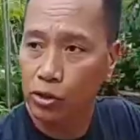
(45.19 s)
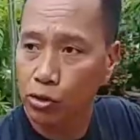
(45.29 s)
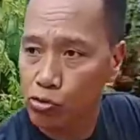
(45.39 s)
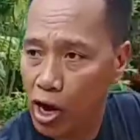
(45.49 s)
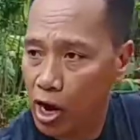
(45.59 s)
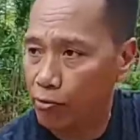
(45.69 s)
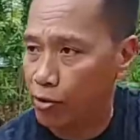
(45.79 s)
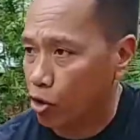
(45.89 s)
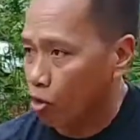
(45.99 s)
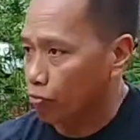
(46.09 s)
Do not
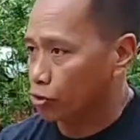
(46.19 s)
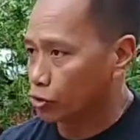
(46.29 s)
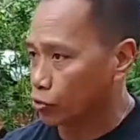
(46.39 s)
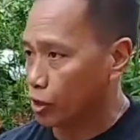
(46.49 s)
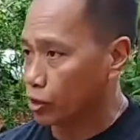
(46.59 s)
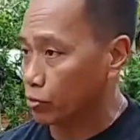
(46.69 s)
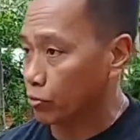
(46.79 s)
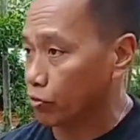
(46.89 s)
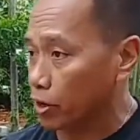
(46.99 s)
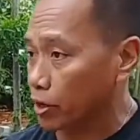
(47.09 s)
recover straight to
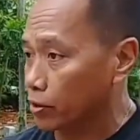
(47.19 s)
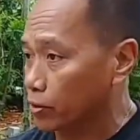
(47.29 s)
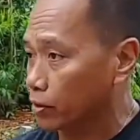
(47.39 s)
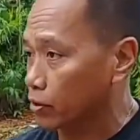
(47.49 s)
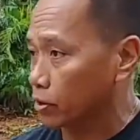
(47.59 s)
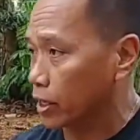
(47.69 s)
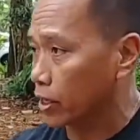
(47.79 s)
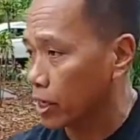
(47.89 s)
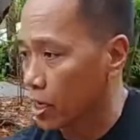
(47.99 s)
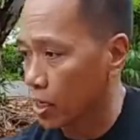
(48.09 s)
the front,
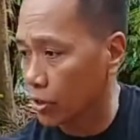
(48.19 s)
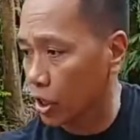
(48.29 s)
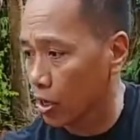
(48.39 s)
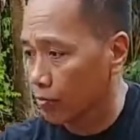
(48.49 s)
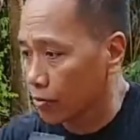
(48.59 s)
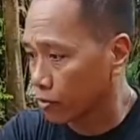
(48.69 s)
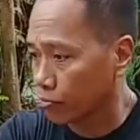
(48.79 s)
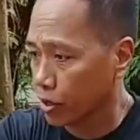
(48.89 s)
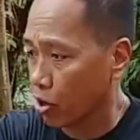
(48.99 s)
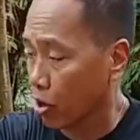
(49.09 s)
okay? Deliver,
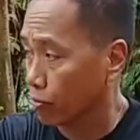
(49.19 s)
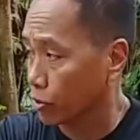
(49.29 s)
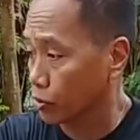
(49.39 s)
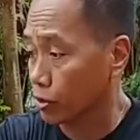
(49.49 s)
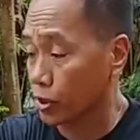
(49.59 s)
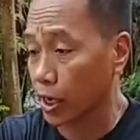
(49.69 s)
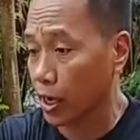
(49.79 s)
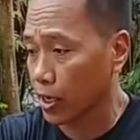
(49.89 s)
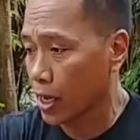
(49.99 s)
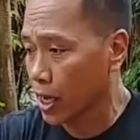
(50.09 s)
recover to the
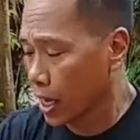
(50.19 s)
side.